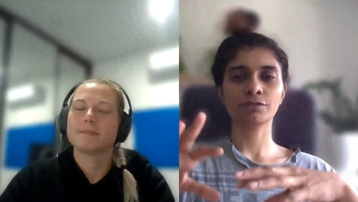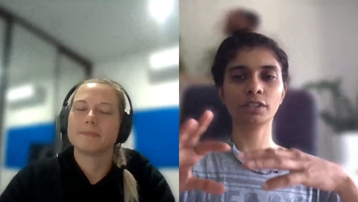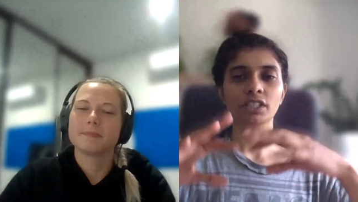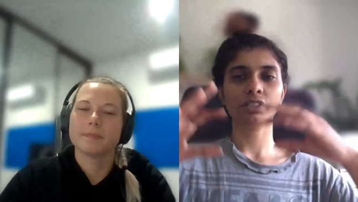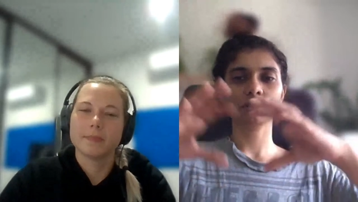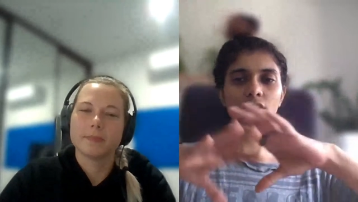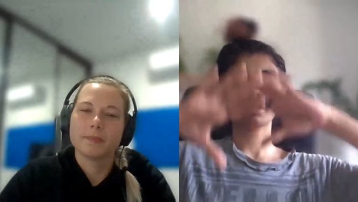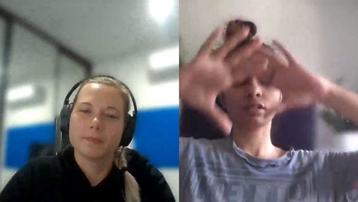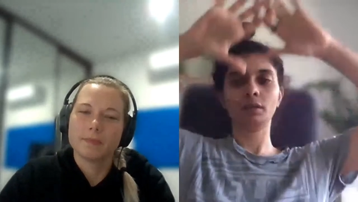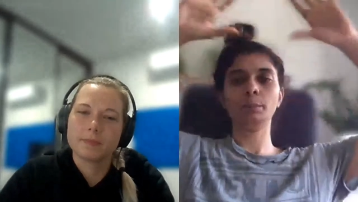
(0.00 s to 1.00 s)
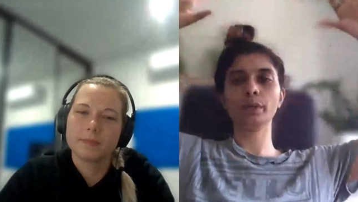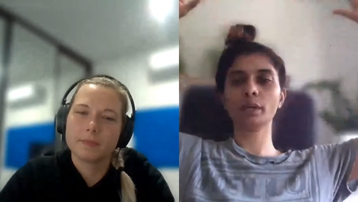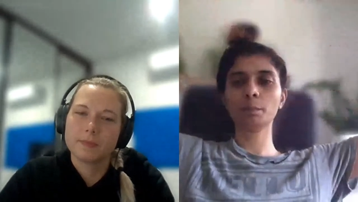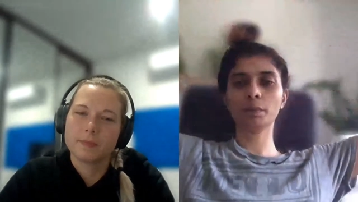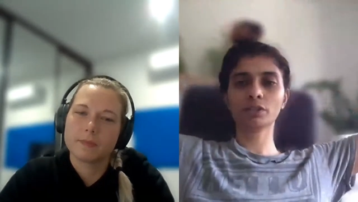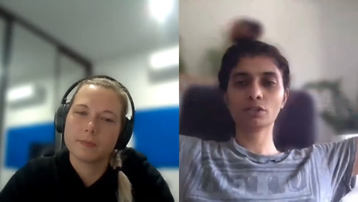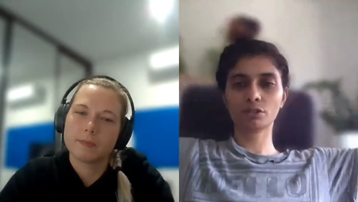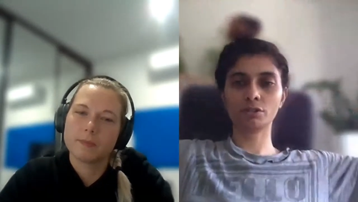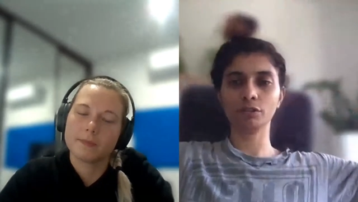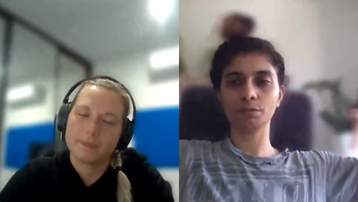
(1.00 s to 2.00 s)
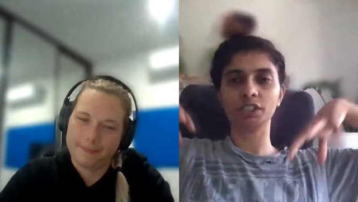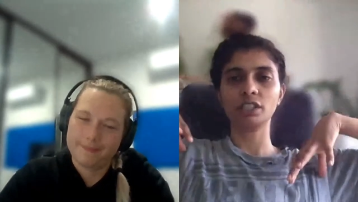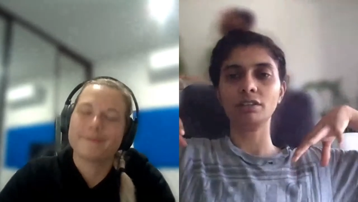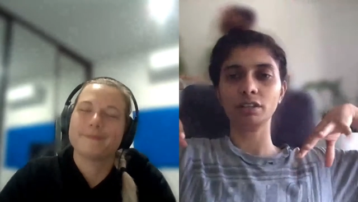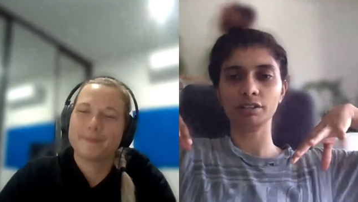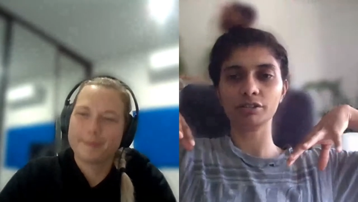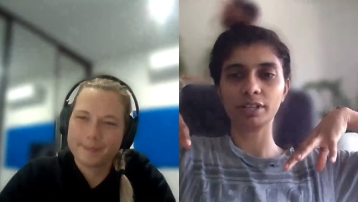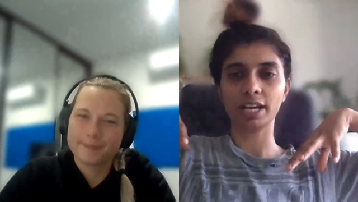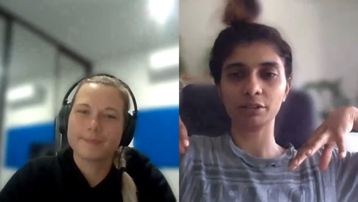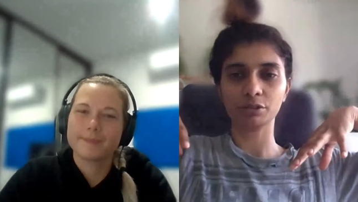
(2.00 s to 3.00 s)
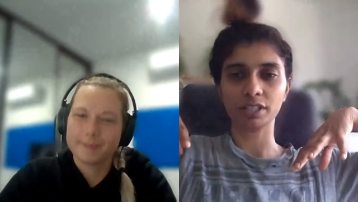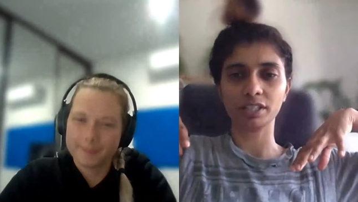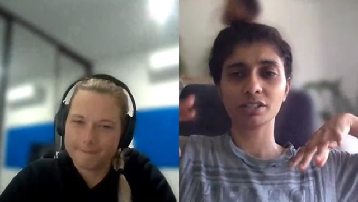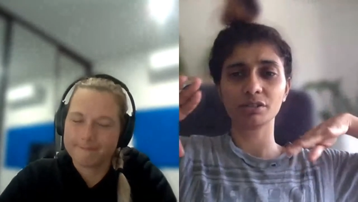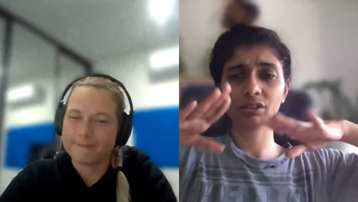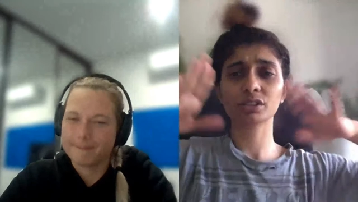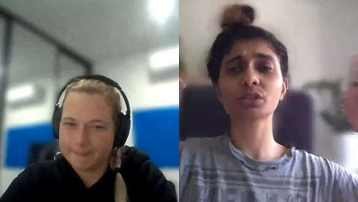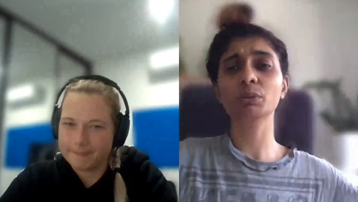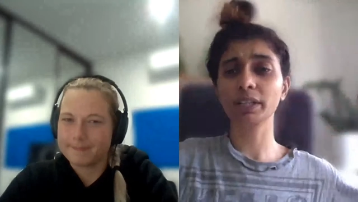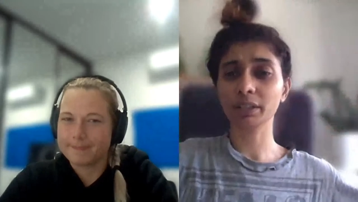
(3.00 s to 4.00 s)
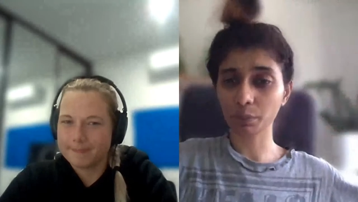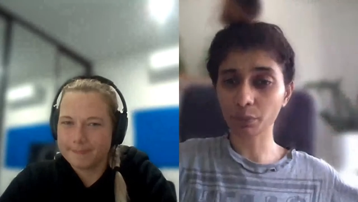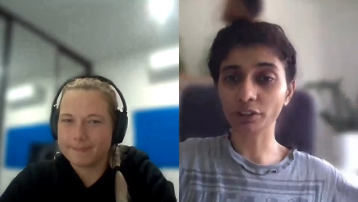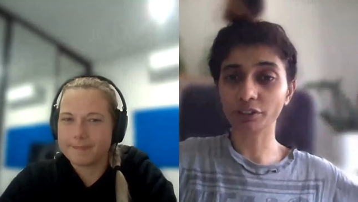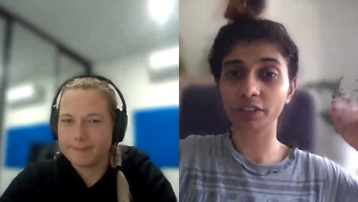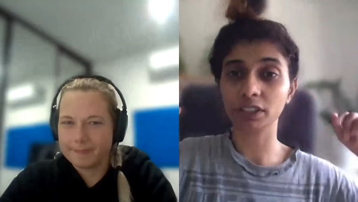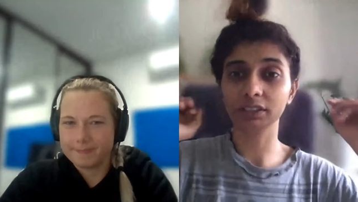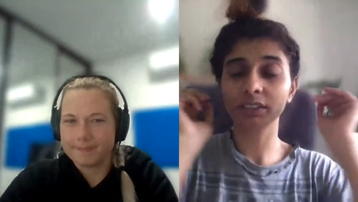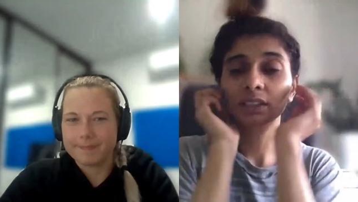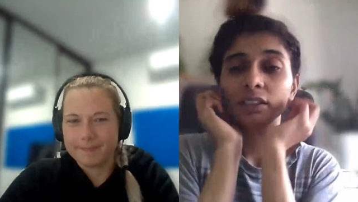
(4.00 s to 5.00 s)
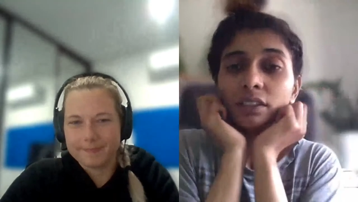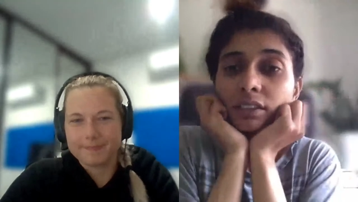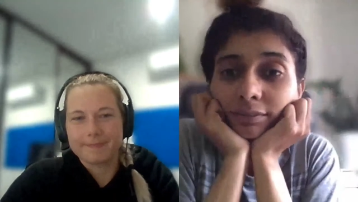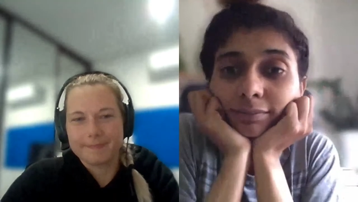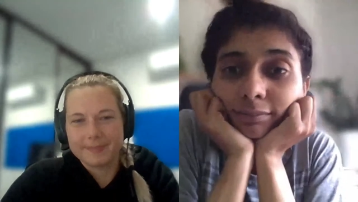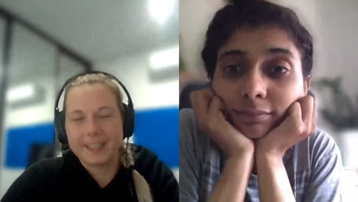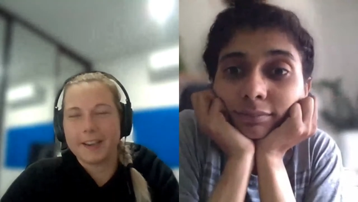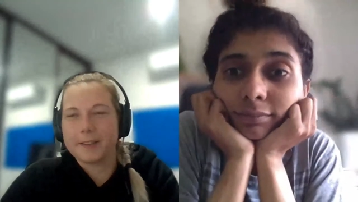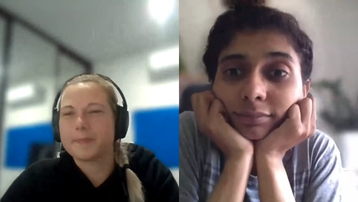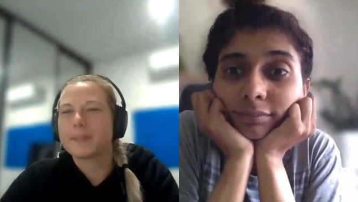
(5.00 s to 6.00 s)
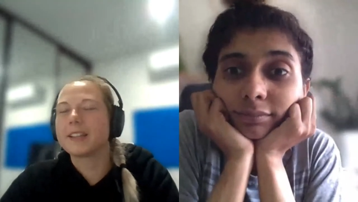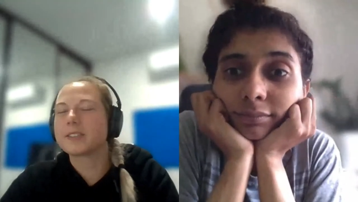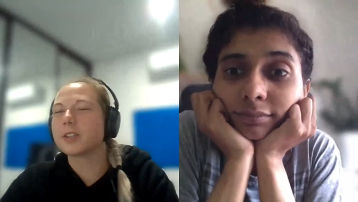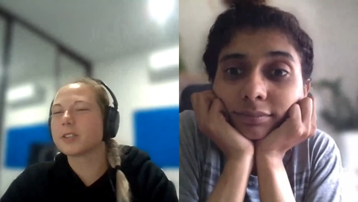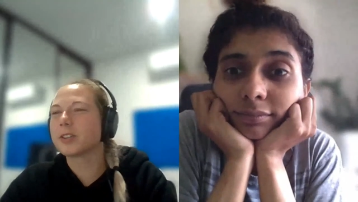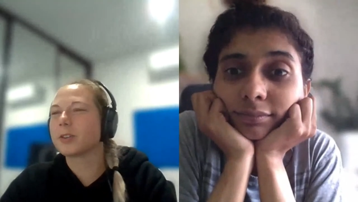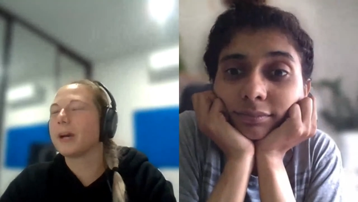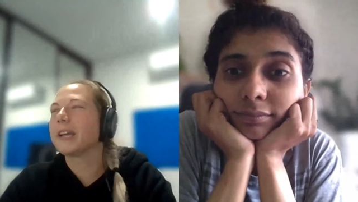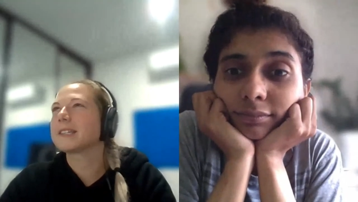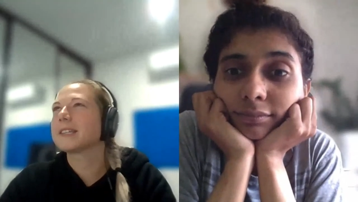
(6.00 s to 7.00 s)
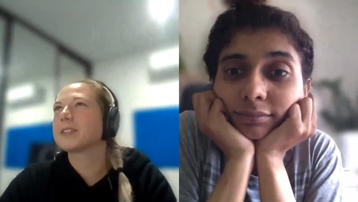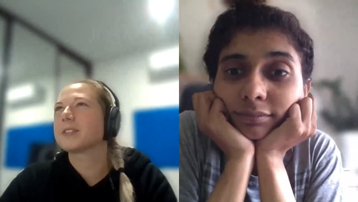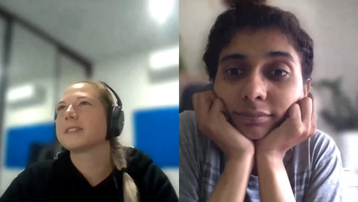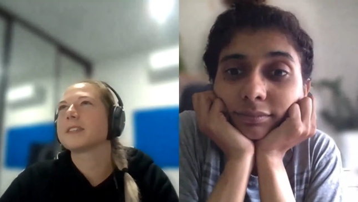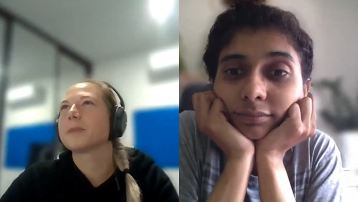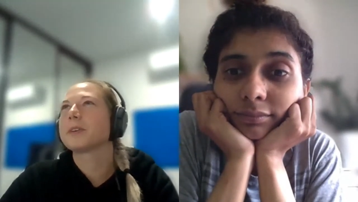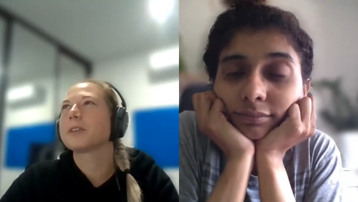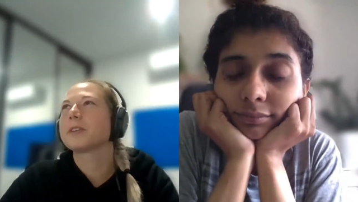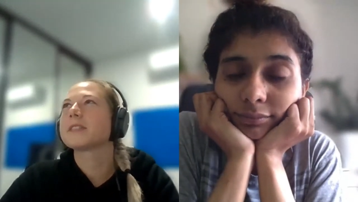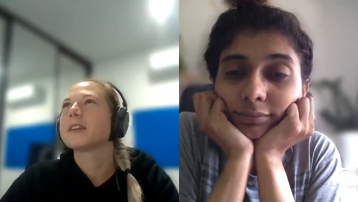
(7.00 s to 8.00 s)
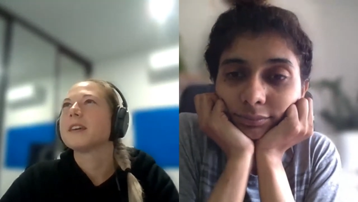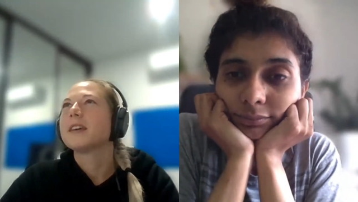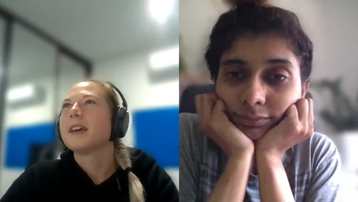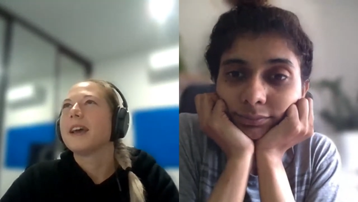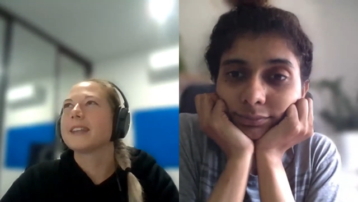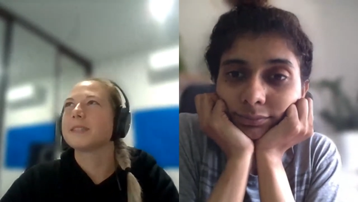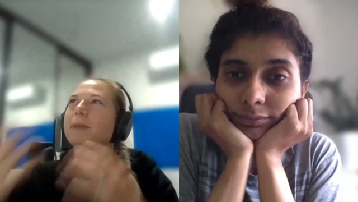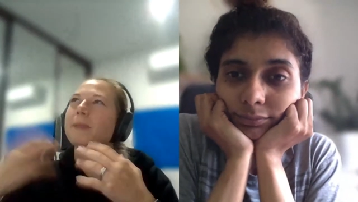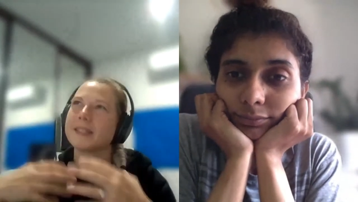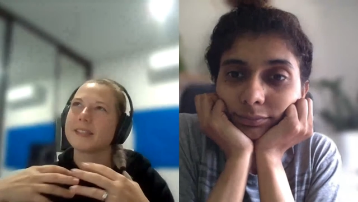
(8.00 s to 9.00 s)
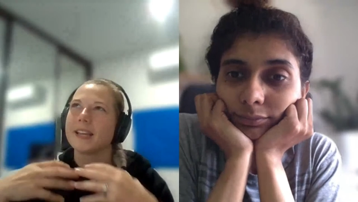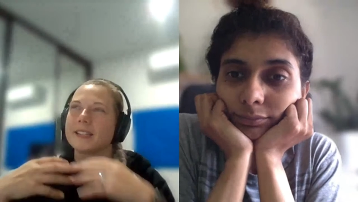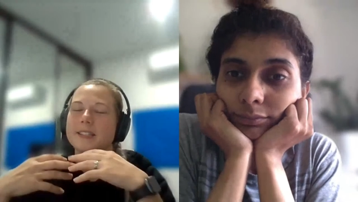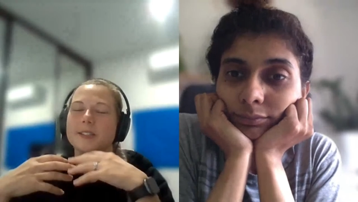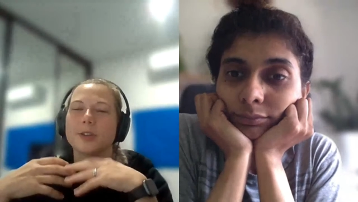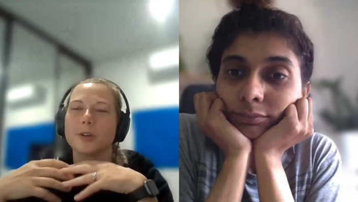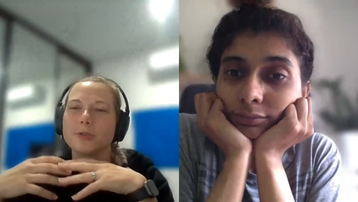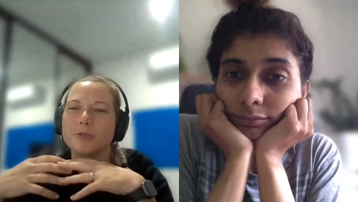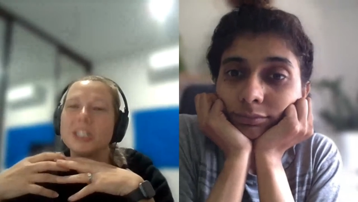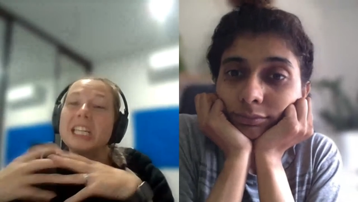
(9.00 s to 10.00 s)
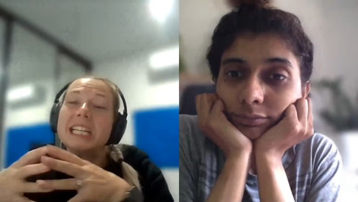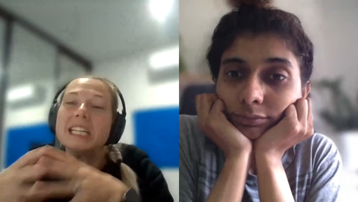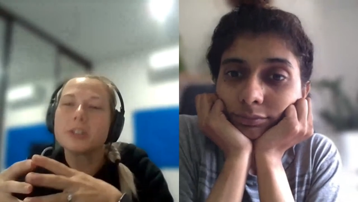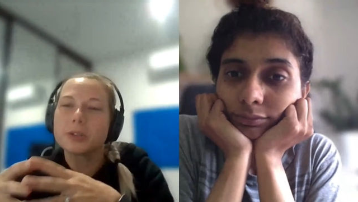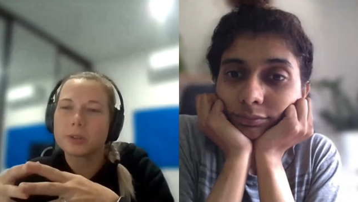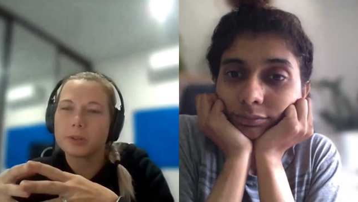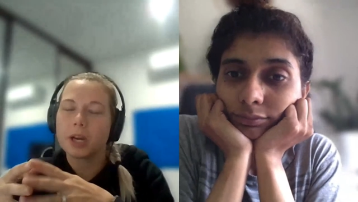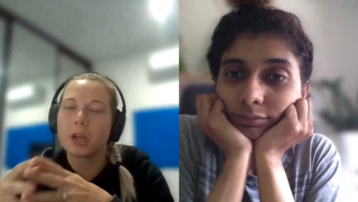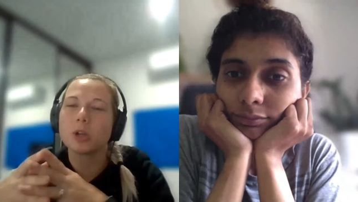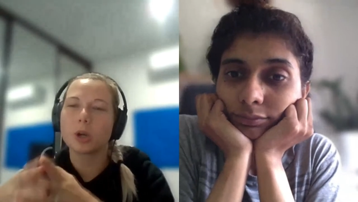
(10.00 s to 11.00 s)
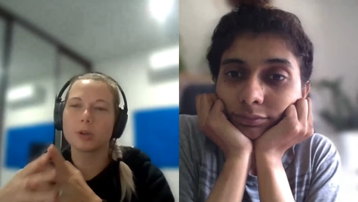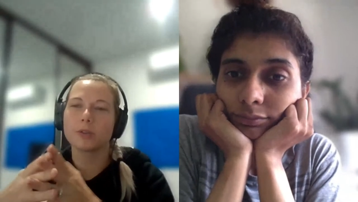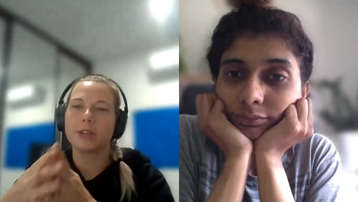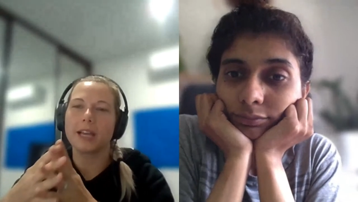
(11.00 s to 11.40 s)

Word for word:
Speaker 1: fit in this big picture of materials or nanoscience? Because it's quite a broad field.
Speaker 2: Yeah, it's also quite interesting because as a beamline scientist, you don't really do a lot of